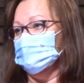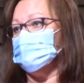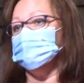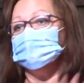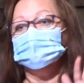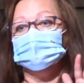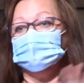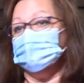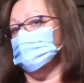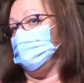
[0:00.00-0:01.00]
And I want you
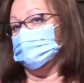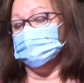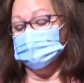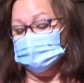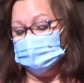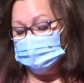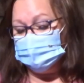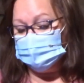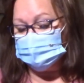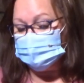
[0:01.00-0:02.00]
to know, I don't get
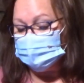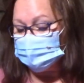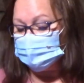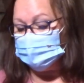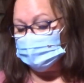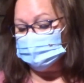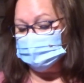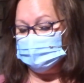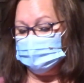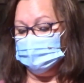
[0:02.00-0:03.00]
up here to talk about
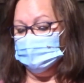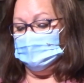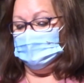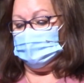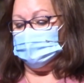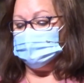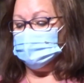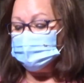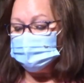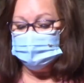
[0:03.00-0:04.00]
money and
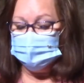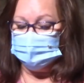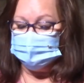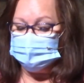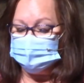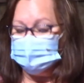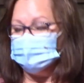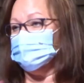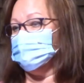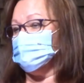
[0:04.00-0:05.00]
tell you how much to
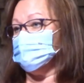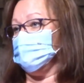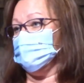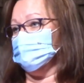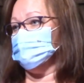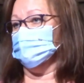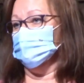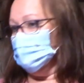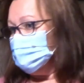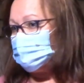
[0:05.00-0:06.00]
give just because
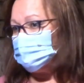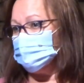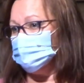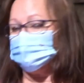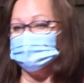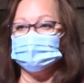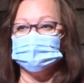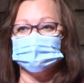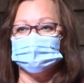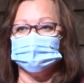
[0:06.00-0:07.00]
I want to or
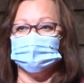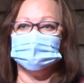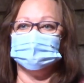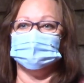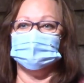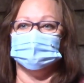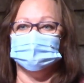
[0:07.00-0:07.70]
because we're trying to meet a